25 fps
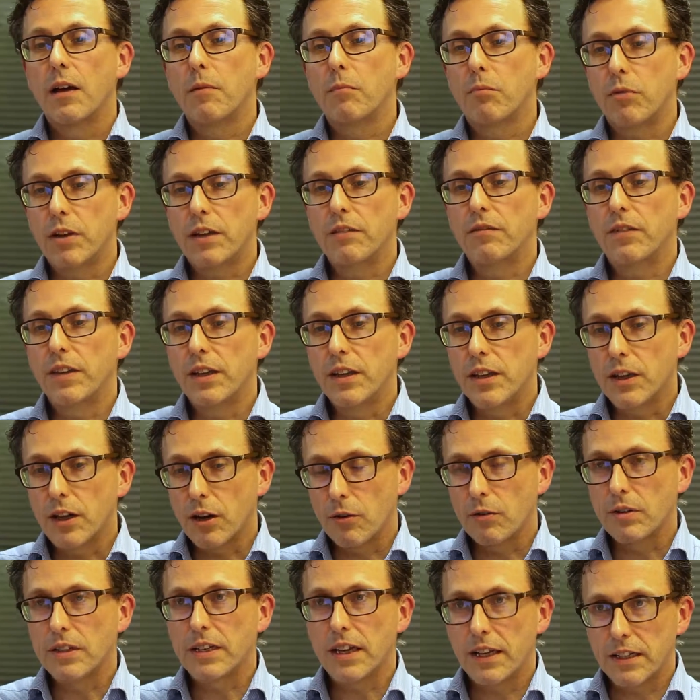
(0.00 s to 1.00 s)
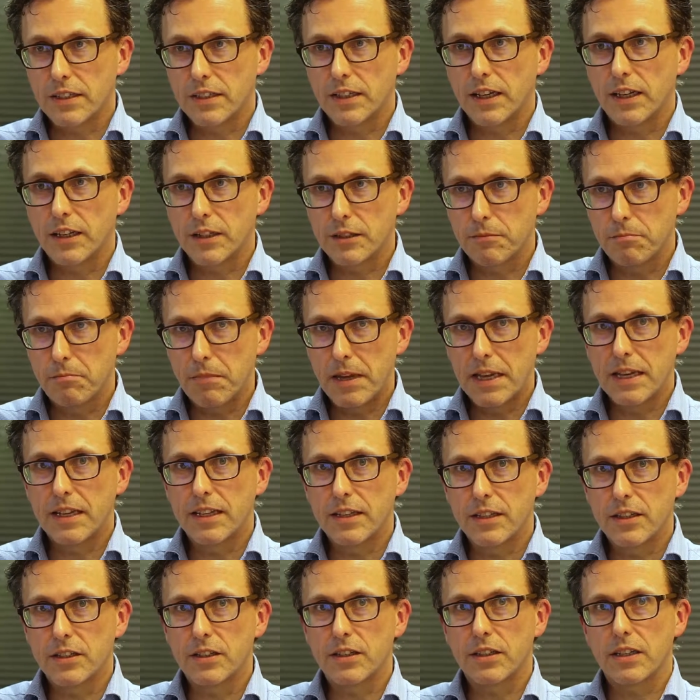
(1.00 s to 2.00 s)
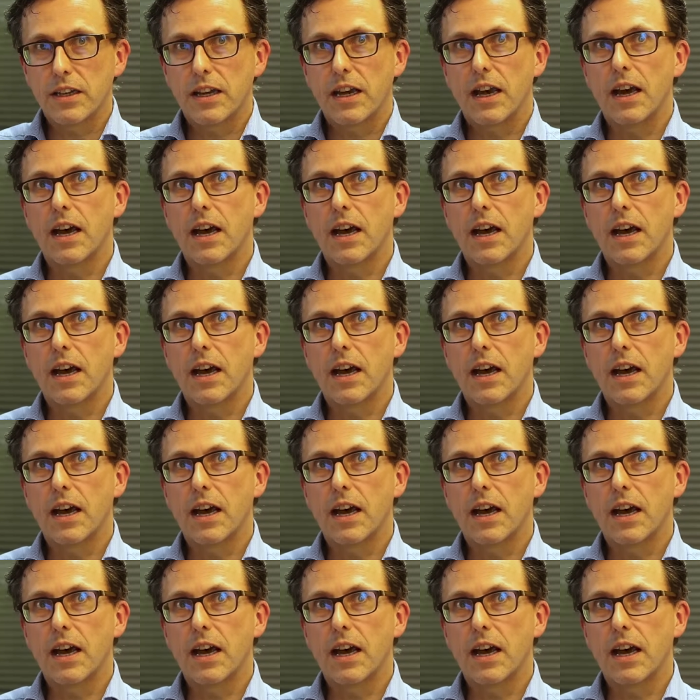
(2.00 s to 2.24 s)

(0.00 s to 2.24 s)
Briefly, current assets means